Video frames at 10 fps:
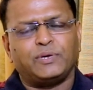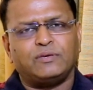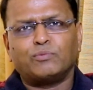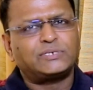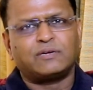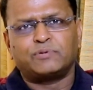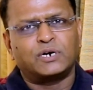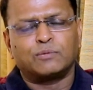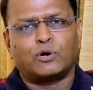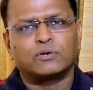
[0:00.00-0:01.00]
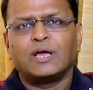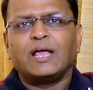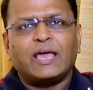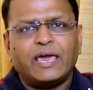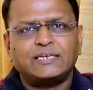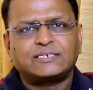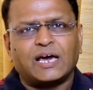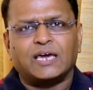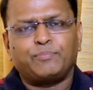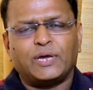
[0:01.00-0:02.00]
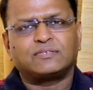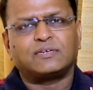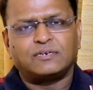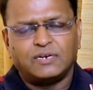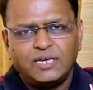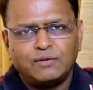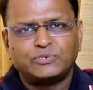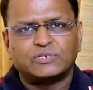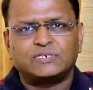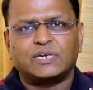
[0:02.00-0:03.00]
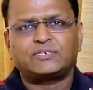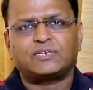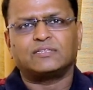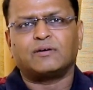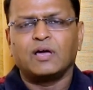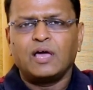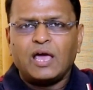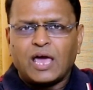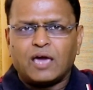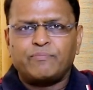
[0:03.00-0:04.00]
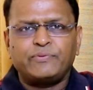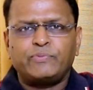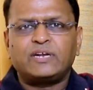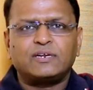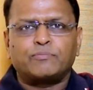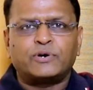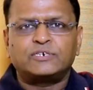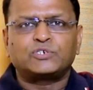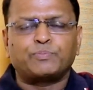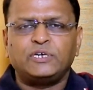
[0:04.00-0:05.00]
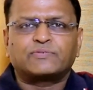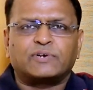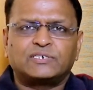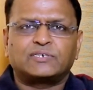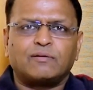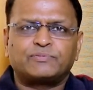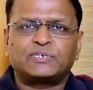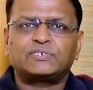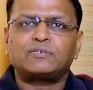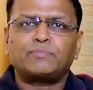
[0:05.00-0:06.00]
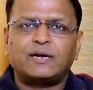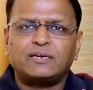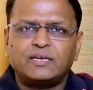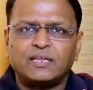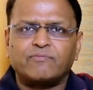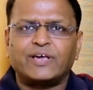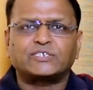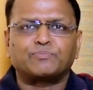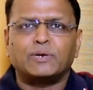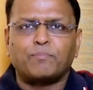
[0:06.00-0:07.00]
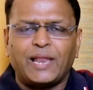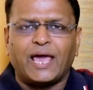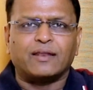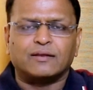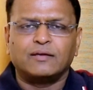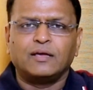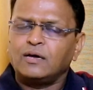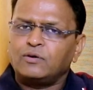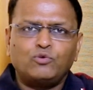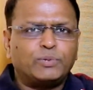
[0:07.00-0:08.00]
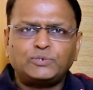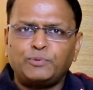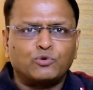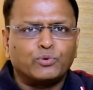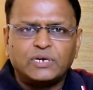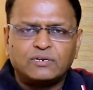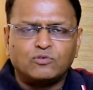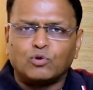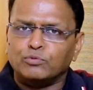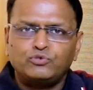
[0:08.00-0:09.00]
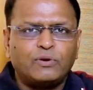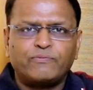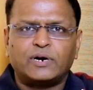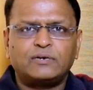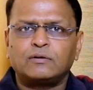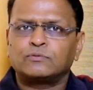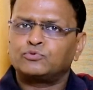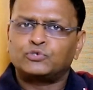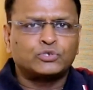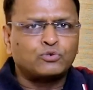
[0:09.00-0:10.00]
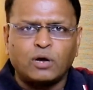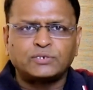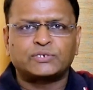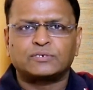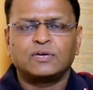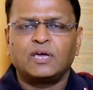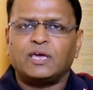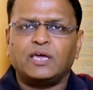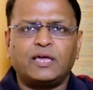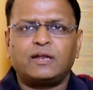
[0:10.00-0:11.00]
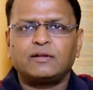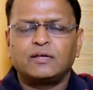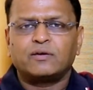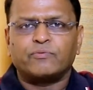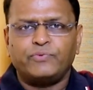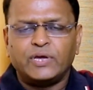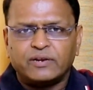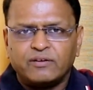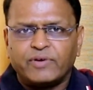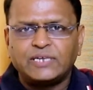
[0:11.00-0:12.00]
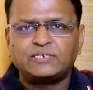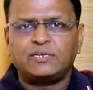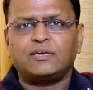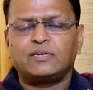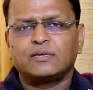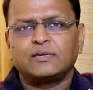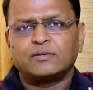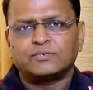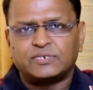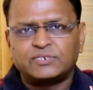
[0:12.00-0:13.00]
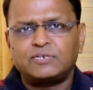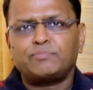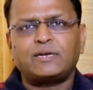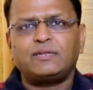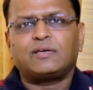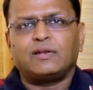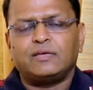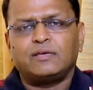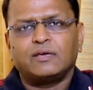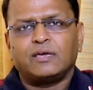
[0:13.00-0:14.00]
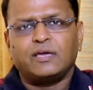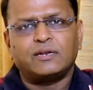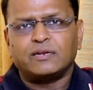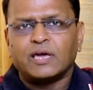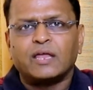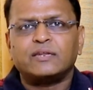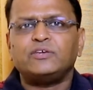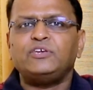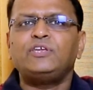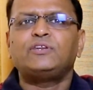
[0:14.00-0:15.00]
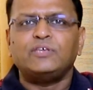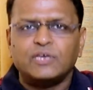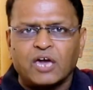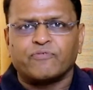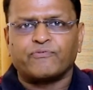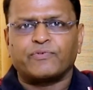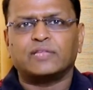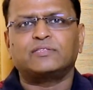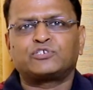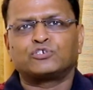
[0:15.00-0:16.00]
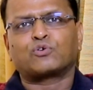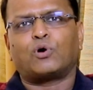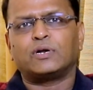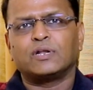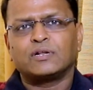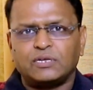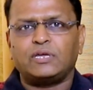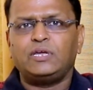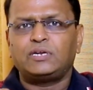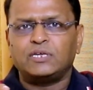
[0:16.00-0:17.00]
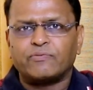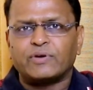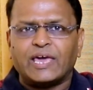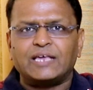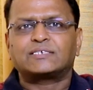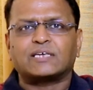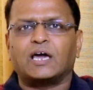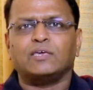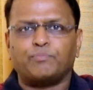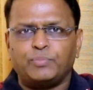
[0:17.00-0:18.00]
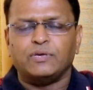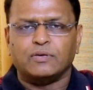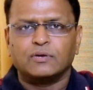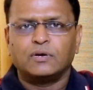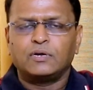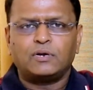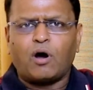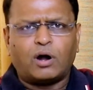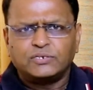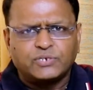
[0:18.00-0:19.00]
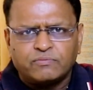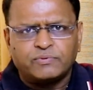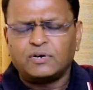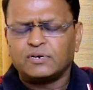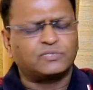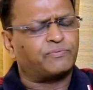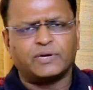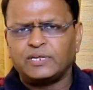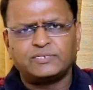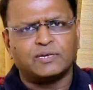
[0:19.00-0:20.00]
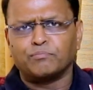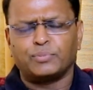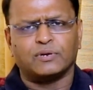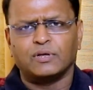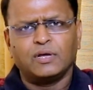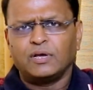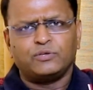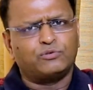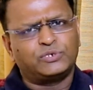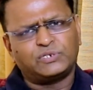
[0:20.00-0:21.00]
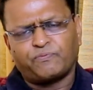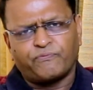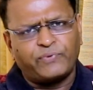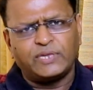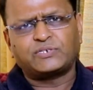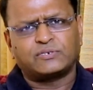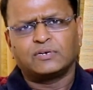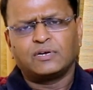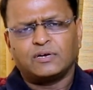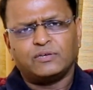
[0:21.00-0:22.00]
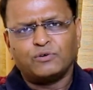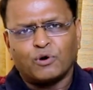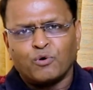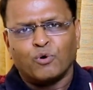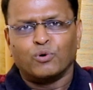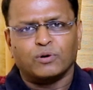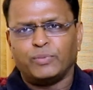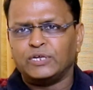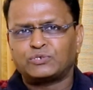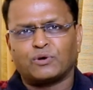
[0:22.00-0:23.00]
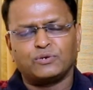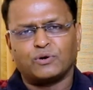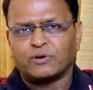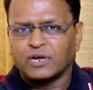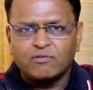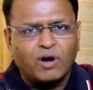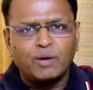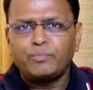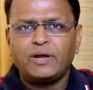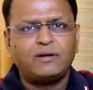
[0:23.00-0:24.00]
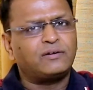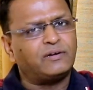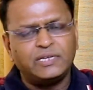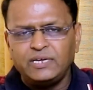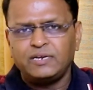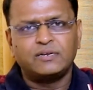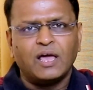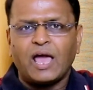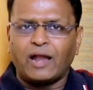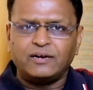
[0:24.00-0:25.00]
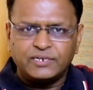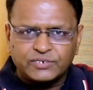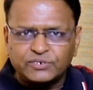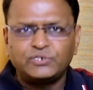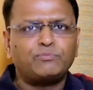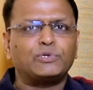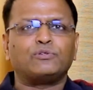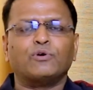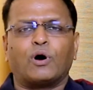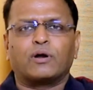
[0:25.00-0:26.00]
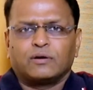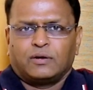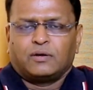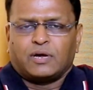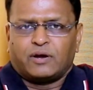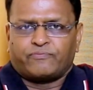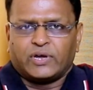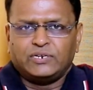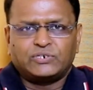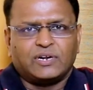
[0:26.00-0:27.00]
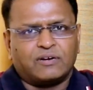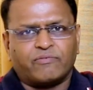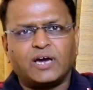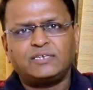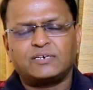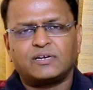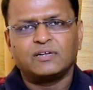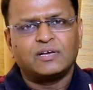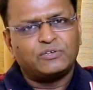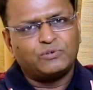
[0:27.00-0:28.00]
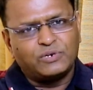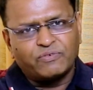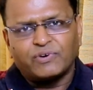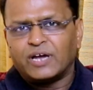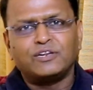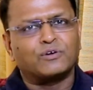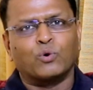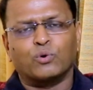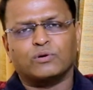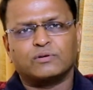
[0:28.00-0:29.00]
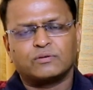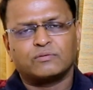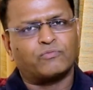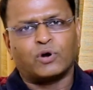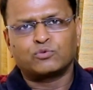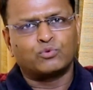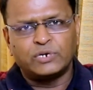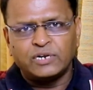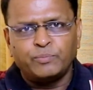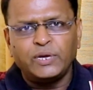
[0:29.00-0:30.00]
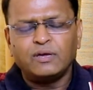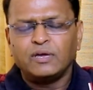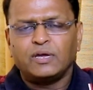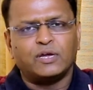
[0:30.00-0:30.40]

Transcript: You must have heard about SIP, as the name suggests and the abbreviated word speaks for itself, systematic investment plan. You must be doing it in your mutual fund, stocks. Here we are investing systematically in an ETF, and this is called ETF SIP. Now how does it work? It's very simple. You just fixed your goal based on your requirement, need, and discussion with your financial advisor. You define a goal. What could it be?